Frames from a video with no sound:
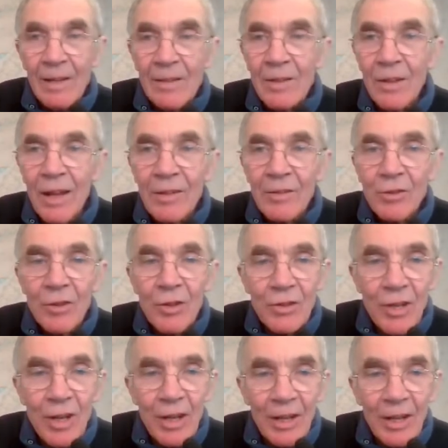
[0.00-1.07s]
So that's
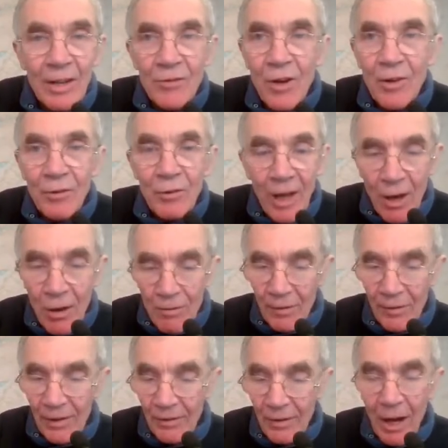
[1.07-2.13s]
just a general
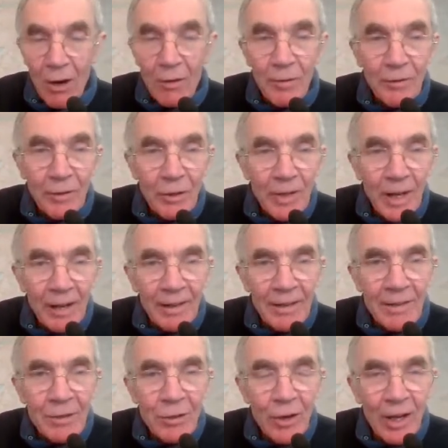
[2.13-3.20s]
over, overview. Now
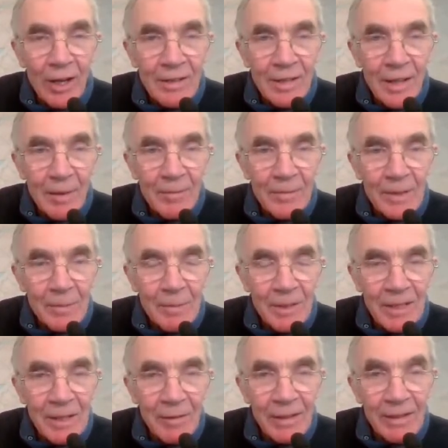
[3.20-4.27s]
let's look at some
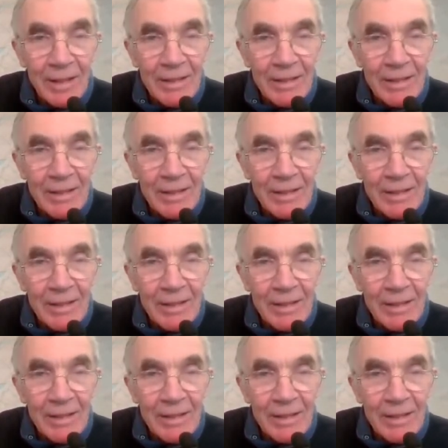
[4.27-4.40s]
specific